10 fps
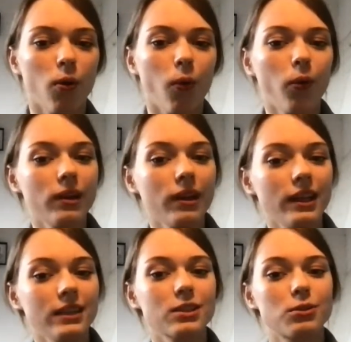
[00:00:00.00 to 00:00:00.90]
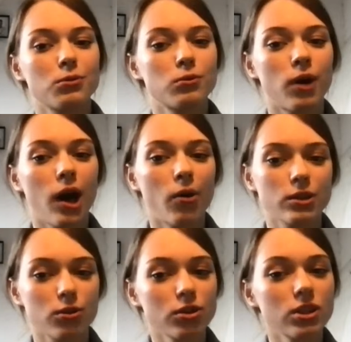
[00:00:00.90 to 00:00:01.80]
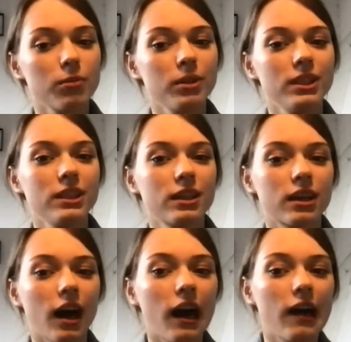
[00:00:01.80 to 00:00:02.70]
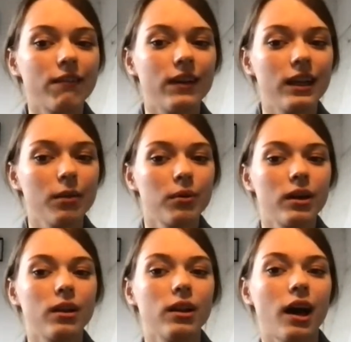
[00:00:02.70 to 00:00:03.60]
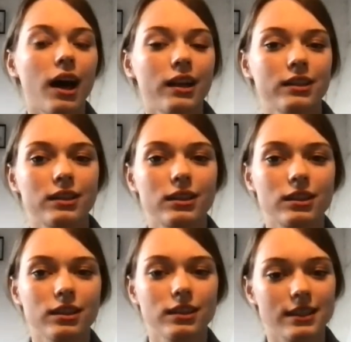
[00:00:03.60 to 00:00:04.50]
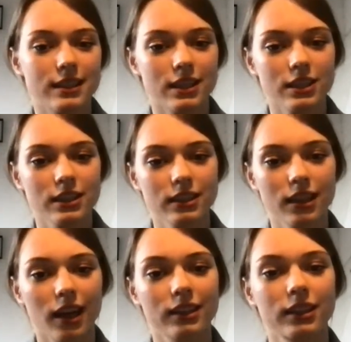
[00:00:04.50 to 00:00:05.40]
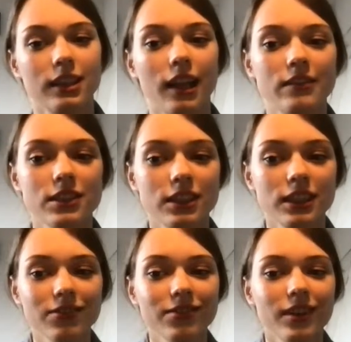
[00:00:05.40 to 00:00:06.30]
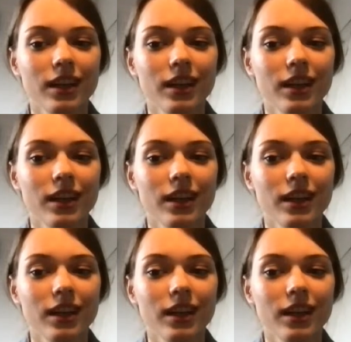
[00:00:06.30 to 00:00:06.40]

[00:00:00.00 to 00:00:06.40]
All the links to our social media are available under the session, under the live stream.